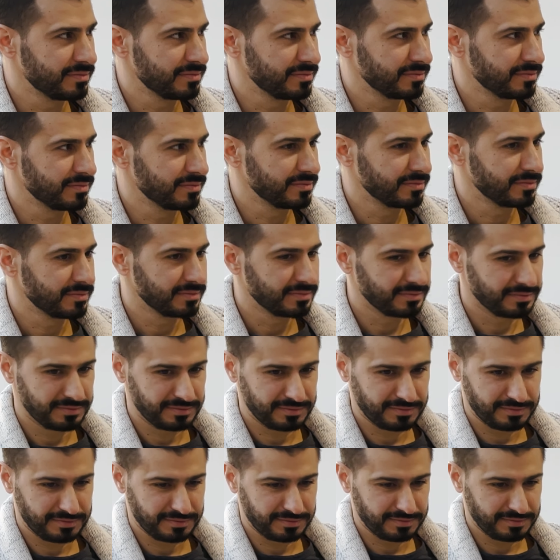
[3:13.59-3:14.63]

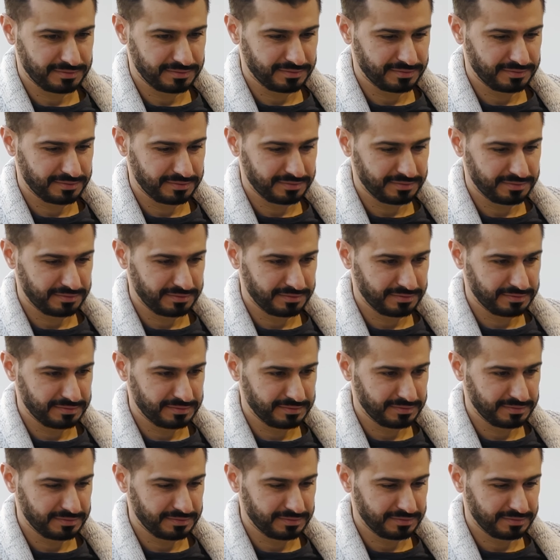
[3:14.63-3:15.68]

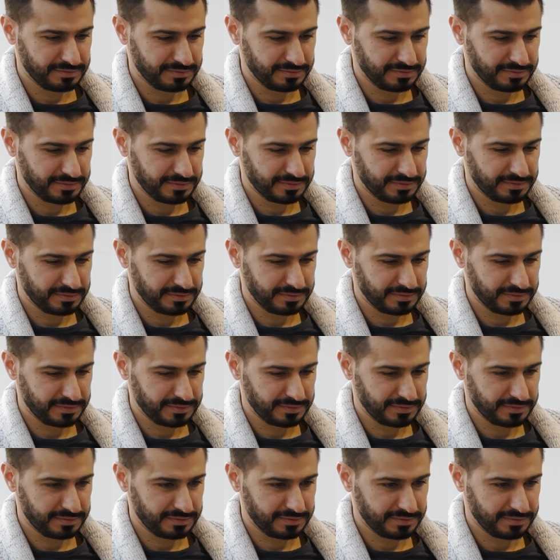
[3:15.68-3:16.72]

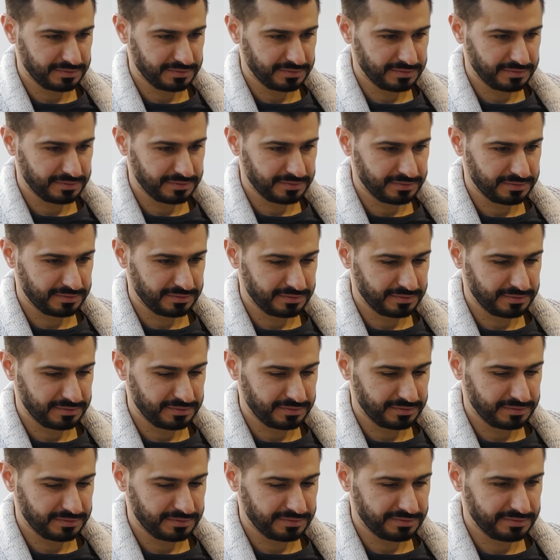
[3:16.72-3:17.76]

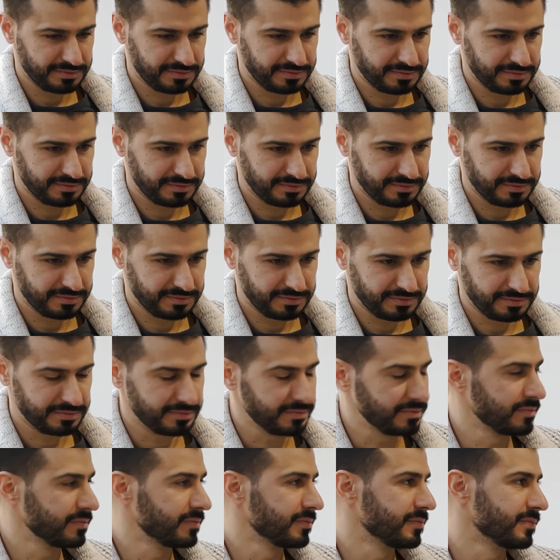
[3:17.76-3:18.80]

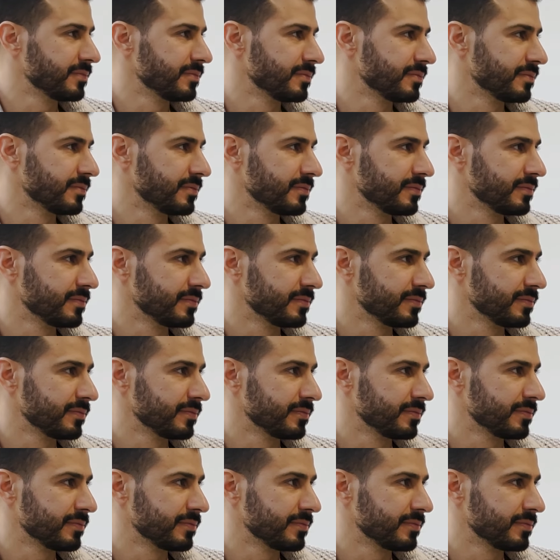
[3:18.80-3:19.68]
No words are spoken by the person on screen.